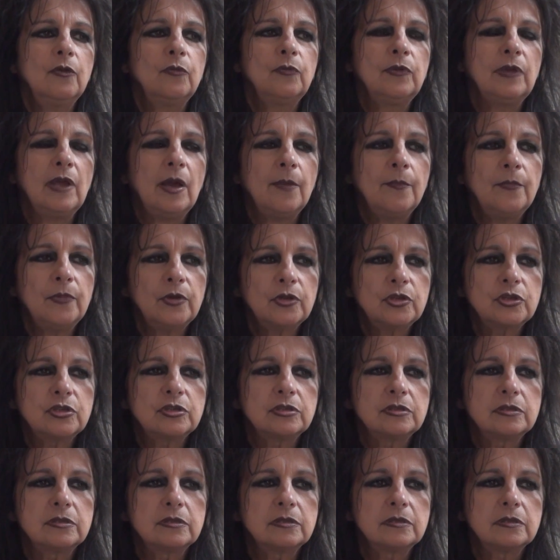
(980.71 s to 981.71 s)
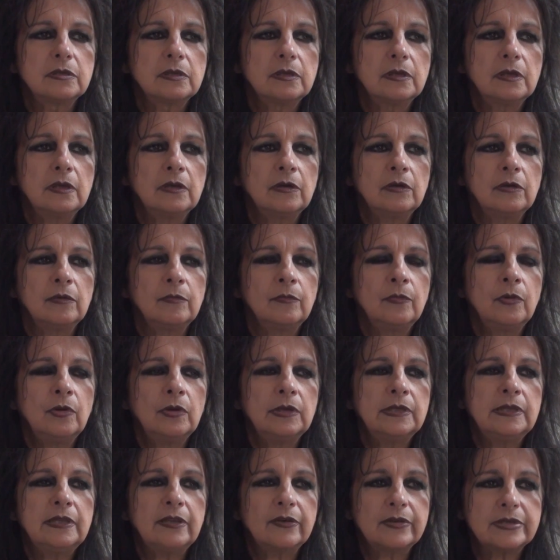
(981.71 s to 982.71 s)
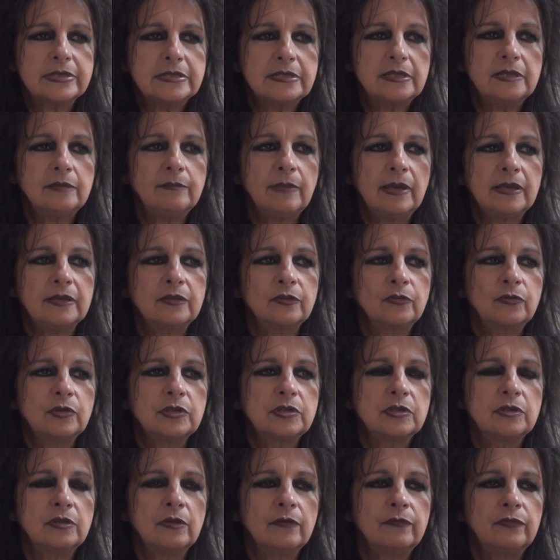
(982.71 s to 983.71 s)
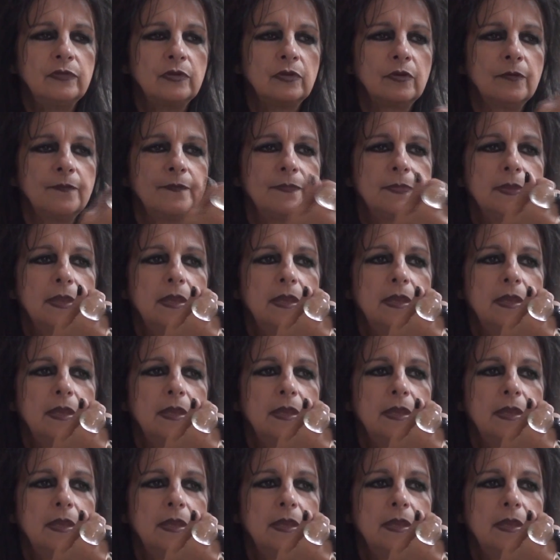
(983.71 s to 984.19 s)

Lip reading: we are much more interested by the question of the